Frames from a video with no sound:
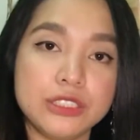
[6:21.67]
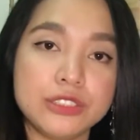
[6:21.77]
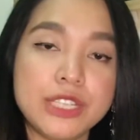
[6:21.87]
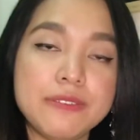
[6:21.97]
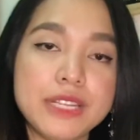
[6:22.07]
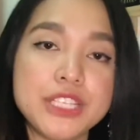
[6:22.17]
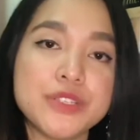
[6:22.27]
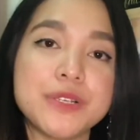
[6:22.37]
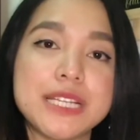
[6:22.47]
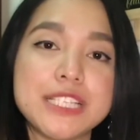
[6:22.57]
travel
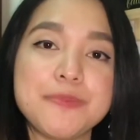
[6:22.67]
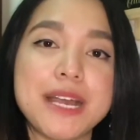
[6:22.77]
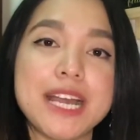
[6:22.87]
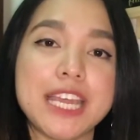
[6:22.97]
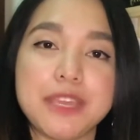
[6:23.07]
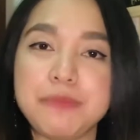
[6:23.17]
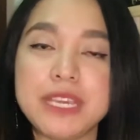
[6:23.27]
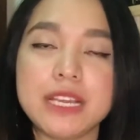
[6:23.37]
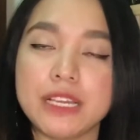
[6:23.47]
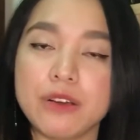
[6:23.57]
insurance, mga
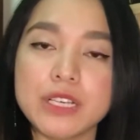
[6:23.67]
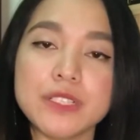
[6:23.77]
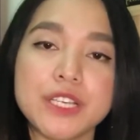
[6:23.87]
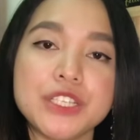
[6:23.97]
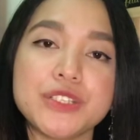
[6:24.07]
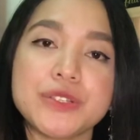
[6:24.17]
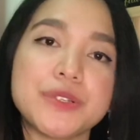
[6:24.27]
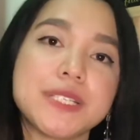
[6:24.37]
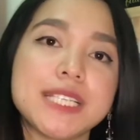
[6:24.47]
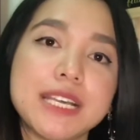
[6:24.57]
kaibigang oso,
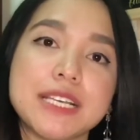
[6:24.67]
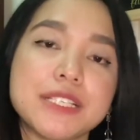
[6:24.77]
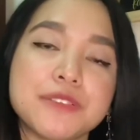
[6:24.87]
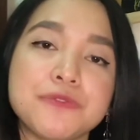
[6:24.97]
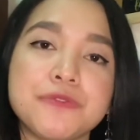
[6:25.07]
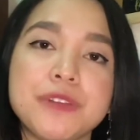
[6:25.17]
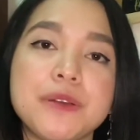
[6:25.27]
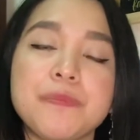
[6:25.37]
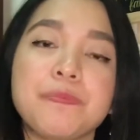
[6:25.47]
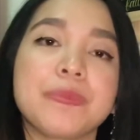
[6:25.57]
insures us
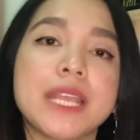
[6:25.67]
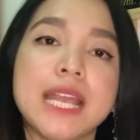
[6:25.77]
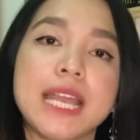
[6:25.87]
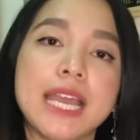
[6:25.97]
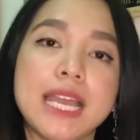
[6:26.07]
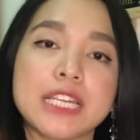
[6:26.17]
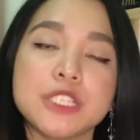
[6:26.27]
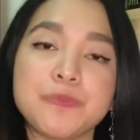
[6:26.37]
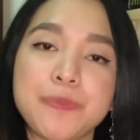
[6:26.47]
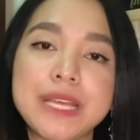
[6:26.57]
from
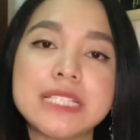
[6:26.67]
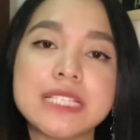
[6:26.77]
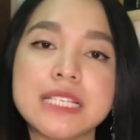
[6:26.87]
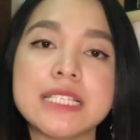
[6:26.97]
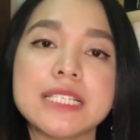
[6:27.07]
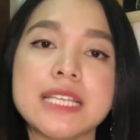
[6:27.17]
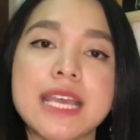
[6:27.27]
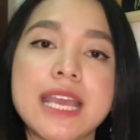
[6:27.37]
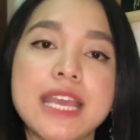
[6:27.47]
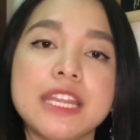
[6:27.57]
expenses
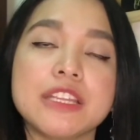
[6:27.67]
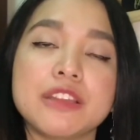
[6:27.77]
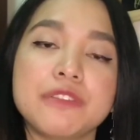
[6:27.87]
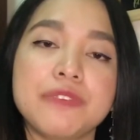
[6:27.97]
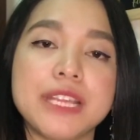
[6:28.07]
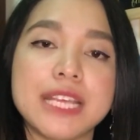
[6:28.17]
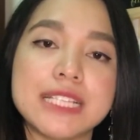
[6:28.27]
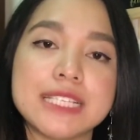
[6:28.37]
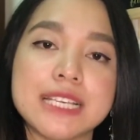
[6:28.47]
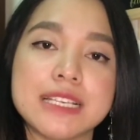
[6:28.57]
and
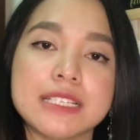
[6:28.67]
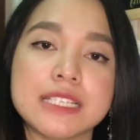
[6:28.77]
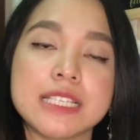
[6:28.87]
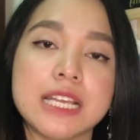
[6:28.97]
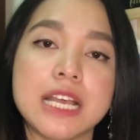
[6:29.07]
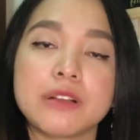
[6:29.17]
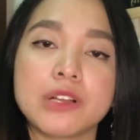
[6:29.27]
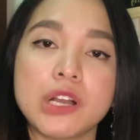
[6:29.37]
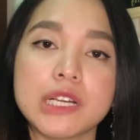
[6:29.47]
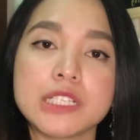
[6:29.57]
inconveniences
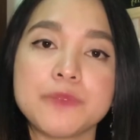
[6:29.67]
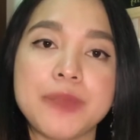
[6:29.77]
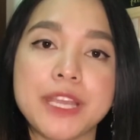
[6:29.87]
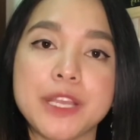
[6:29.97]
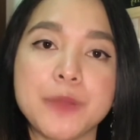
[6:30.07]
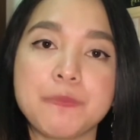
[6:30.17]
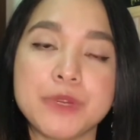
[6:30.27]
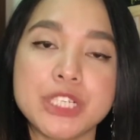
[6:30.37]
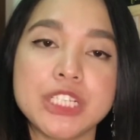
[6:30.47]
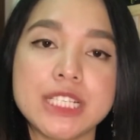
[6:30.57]
caused by
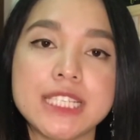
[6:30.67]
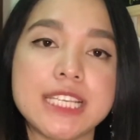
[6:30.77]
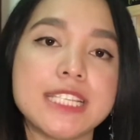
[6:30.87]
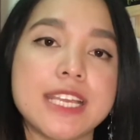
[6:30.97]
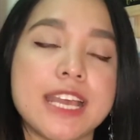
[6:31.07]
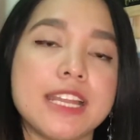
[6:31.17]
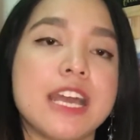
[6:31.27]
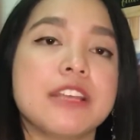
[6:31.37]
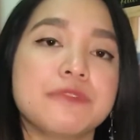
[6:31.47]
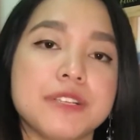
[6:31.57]
emergencies and
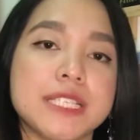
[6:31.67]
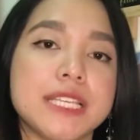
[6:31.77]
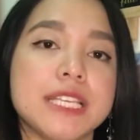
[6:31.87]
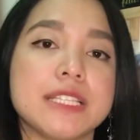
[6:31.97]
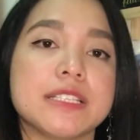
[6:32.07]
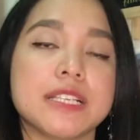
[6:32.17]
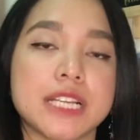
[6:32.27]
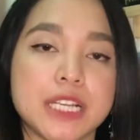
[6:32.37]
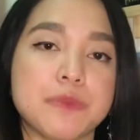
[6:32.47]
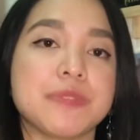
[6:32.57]
unforeseen
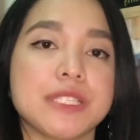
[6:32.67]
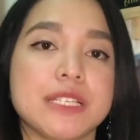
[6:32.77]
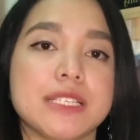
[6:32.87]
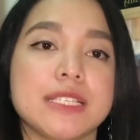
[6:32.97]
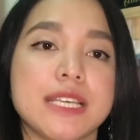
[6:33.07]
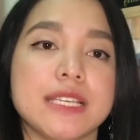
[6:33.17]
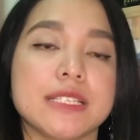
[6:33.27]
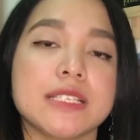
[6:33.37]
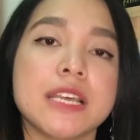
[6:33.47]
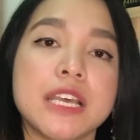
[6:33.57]

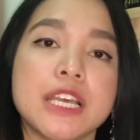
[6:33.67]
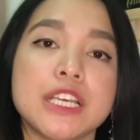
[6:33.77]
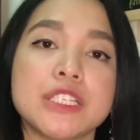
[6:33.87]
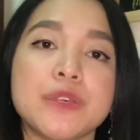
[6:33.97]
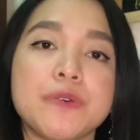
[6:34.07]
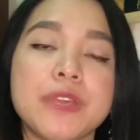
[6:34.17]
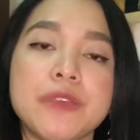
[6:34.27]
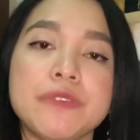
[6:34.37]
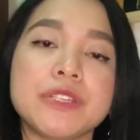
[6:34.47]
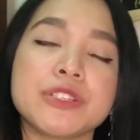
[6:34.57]
circumstances. So
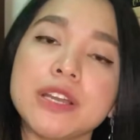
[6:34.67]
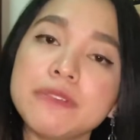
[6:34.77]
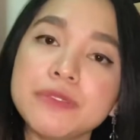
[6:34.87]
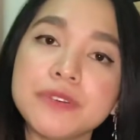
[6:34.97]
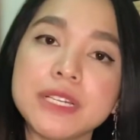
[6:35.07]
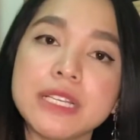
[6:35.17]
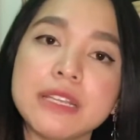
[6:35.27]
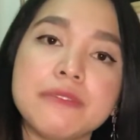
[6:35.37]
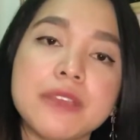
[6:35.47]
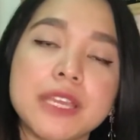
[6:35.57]
if you travel for a
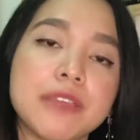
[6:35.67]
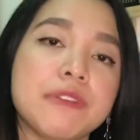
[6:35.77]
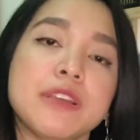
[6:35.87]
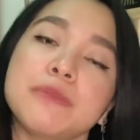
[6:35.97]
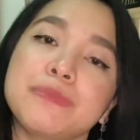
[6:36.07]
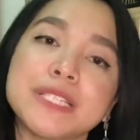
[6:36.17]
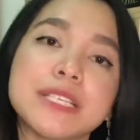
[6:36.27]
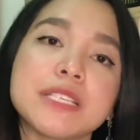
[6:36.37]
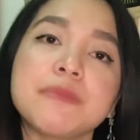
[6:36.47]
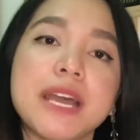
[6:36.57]
living, if you're a
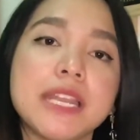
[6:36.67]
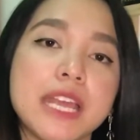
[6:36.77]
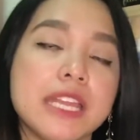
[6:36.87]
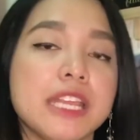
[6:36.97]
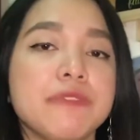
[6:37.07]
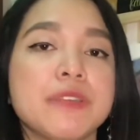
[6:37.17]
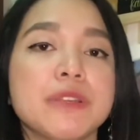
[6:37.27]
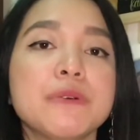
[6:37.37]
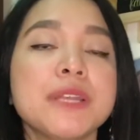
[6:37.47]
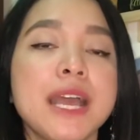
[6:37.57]
businessman, and if you
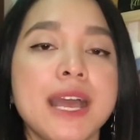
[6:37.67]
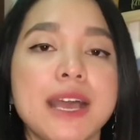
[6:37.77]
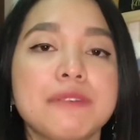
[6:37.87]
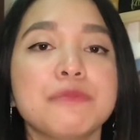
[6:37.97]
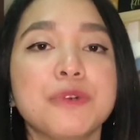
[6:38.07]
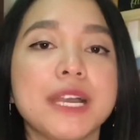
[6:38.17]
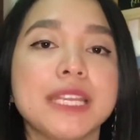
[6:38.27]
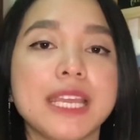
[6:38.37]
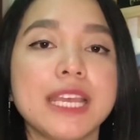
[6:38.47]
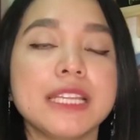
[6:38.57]
don't have one
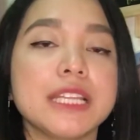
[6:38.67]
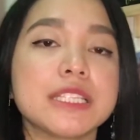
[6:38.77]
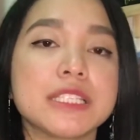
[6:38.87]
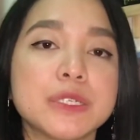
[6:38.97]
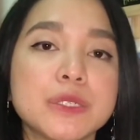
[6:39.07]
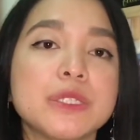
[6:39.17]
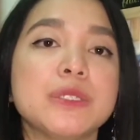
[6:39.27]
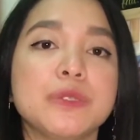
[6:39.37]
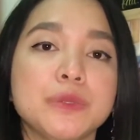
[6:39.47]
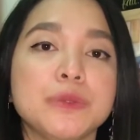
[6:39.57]
yet, it's good
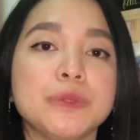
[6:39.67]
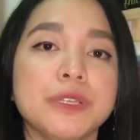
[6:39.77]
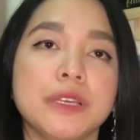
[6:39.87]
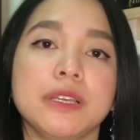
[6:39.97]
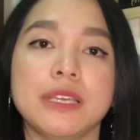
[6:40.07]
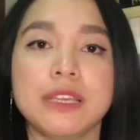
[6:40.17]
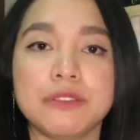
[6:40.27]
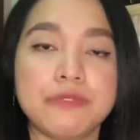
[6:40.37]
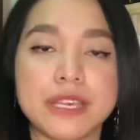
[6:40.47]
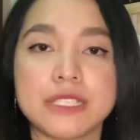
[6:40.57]
to
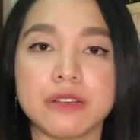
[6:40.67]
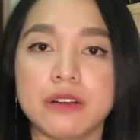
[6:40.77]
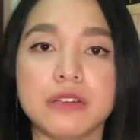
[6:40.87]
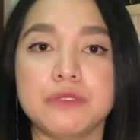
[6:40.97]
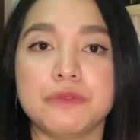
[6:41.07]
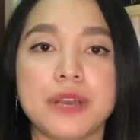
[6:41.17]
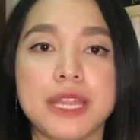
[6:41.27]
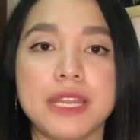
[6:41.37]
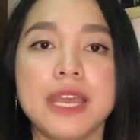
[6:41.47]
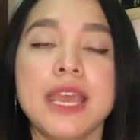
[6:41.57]
invest on one.
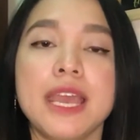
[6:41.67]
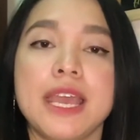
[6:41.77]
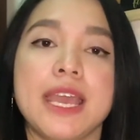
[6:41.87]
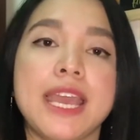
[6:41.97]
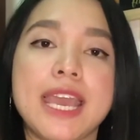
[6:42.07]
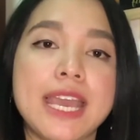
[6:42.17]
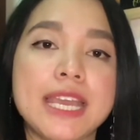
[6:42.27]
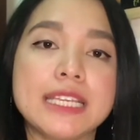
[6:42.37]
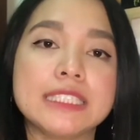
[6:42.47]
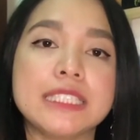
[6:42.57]

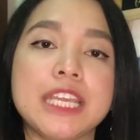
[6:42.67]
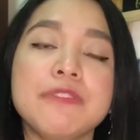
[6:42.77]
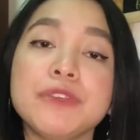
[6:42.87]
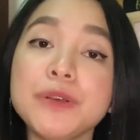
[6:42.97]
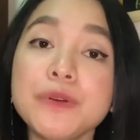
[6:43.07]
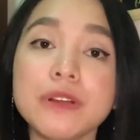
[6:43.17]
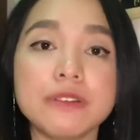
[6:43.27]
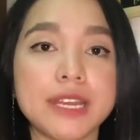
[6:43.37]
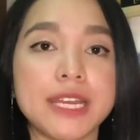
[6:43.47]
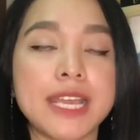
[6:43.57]
And if you
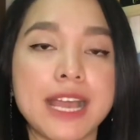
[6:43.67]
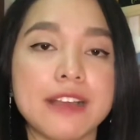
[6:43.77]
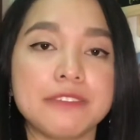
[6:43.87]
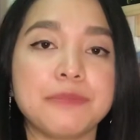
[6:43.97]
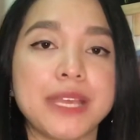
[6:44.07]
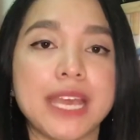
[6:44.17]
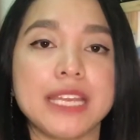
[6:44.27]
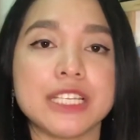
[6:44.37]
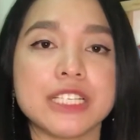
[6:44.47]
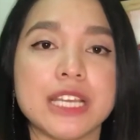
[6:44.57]
already have, by
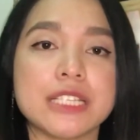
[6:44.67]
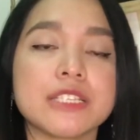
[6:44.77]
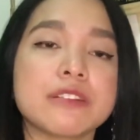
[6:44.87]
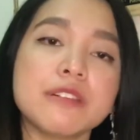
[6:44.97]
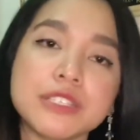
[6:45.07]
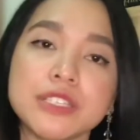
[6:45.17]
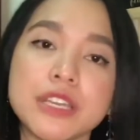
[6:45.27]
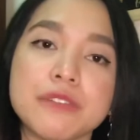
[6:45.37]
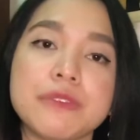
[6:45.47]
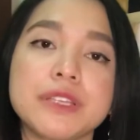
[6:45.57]
any chance,
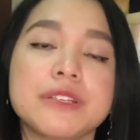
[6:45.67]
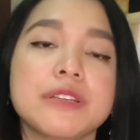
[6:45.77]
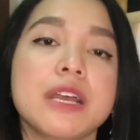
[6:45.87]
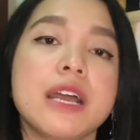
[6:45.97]
cross-check with your